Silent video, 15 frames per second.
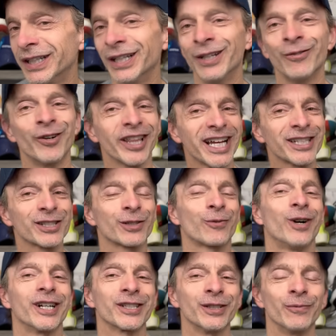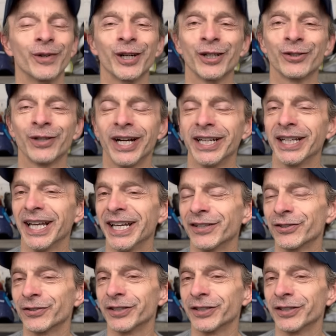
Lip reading: Well, that's the question we're going to try to answer